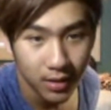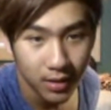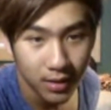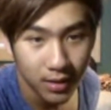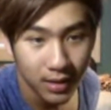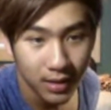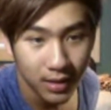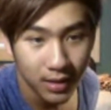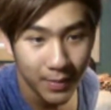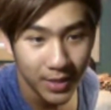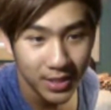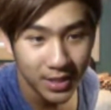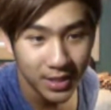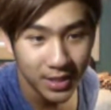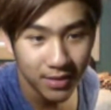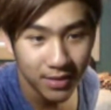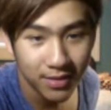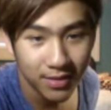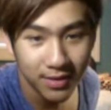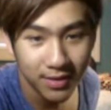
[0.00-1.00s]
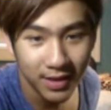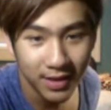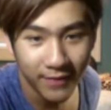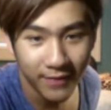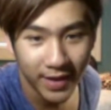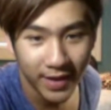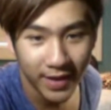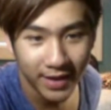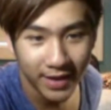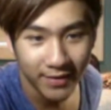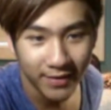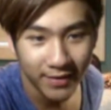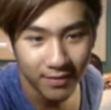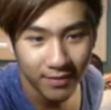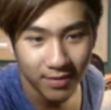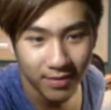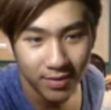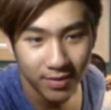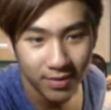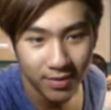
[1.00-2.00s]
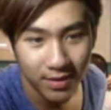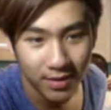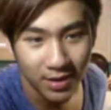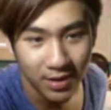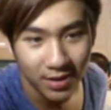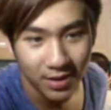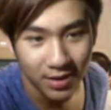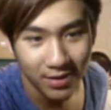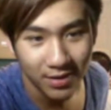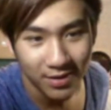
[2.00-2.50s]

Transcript: Let me just see if I can see